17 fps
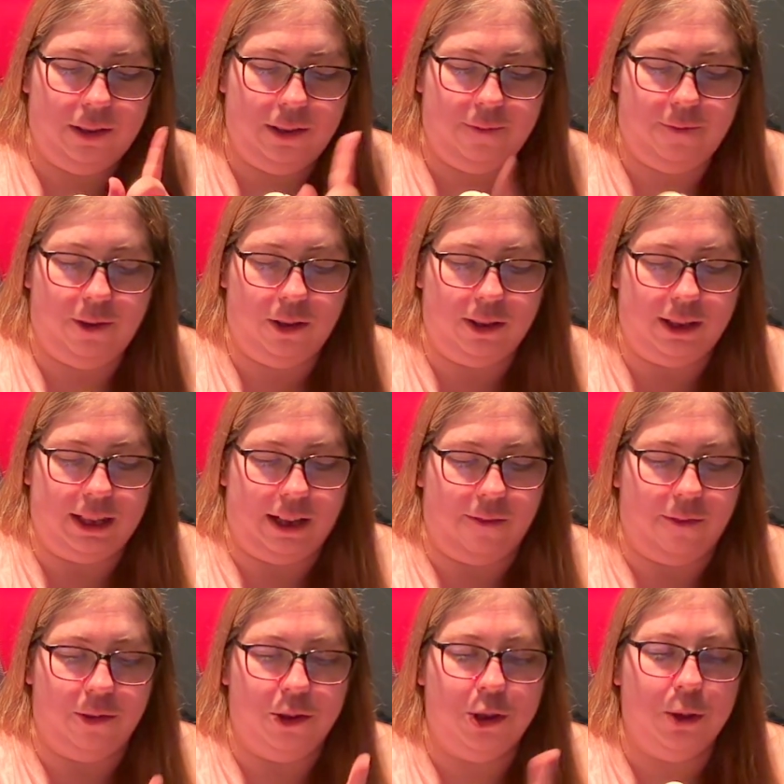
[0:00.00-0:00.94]
First
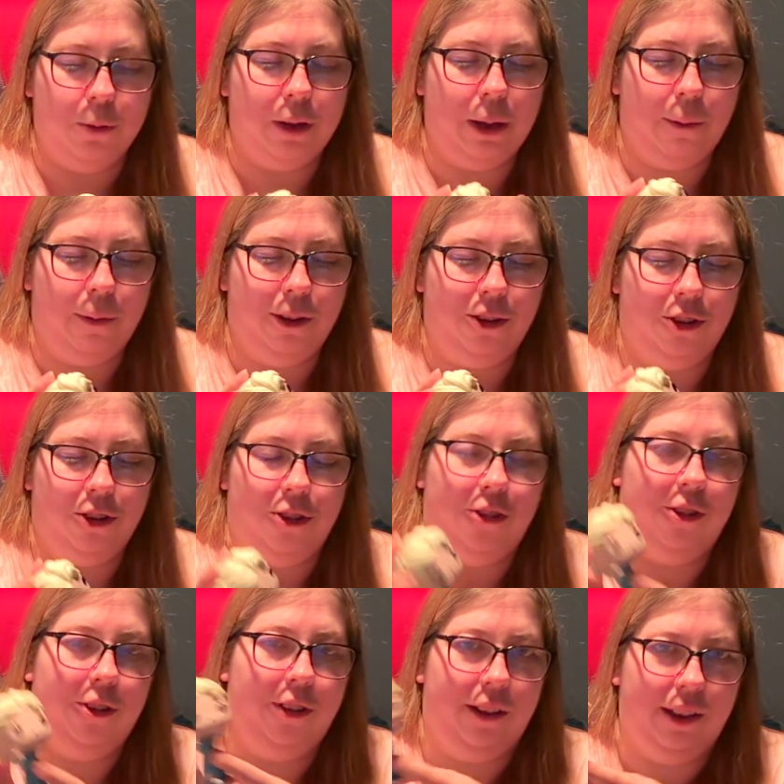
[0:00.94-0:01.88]
off, do I
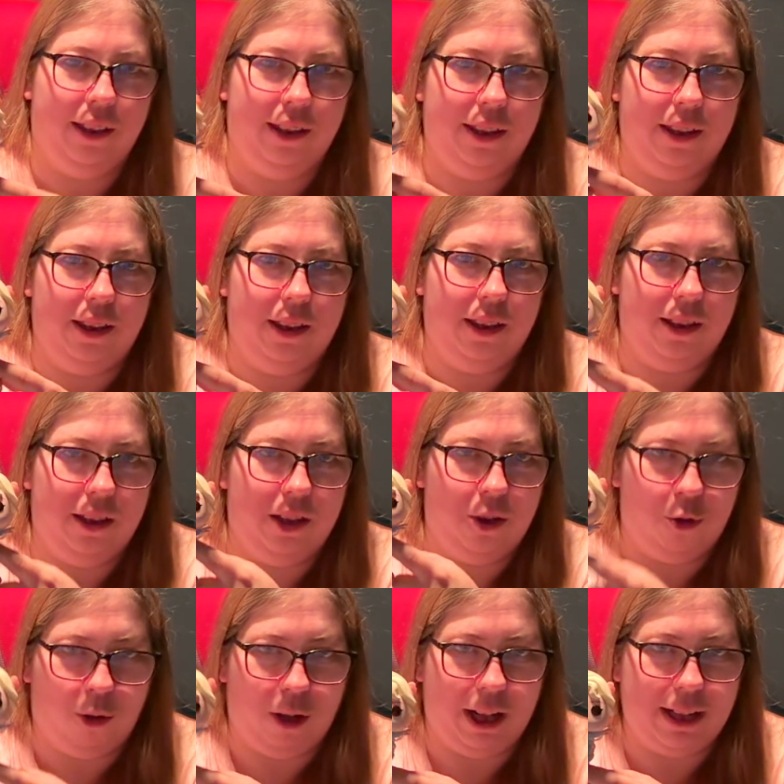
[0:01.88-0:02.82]
wish the
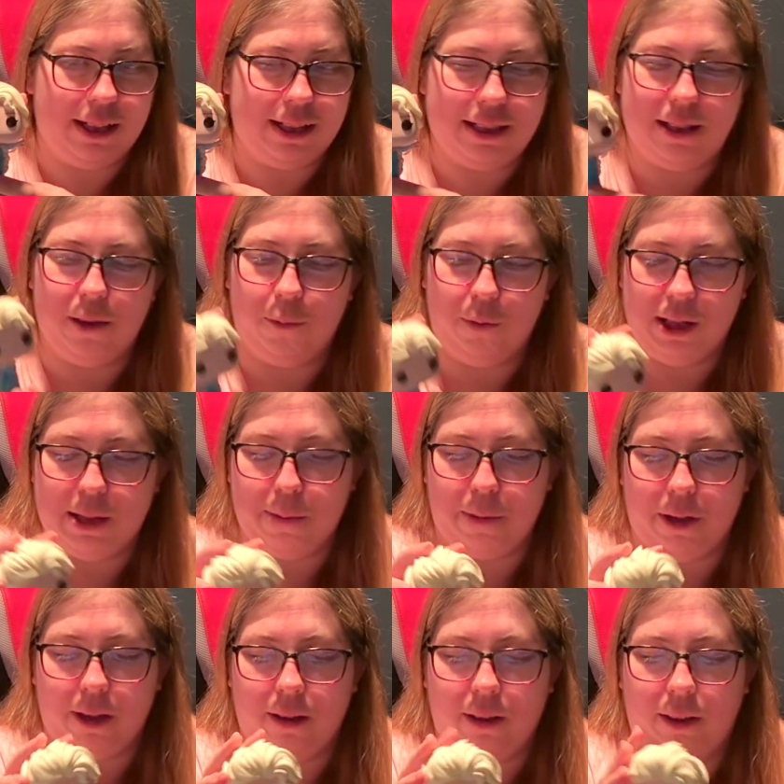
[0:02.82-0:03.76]
dress was
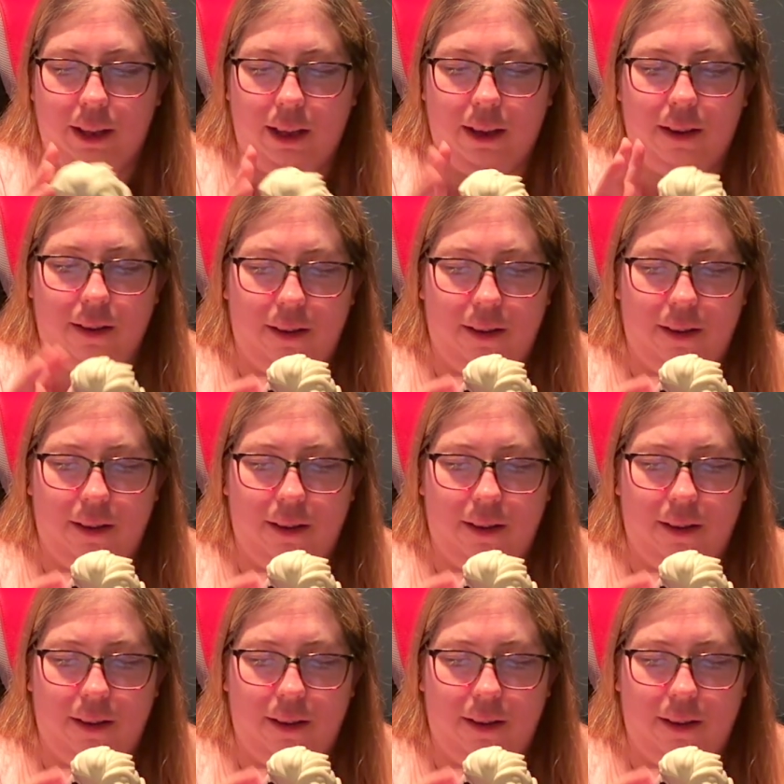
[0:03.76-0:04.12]
sparkly?